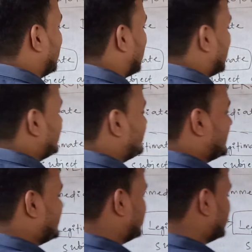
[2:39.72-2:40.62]
and
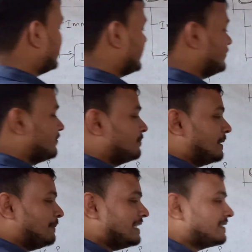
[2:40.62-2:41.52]
predicate of the
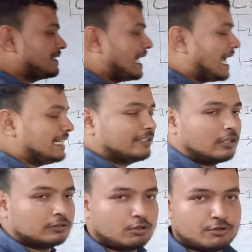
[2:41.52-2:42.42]
premise and
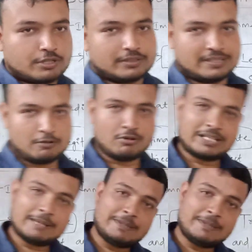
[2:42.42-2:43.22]
conclusion. Okay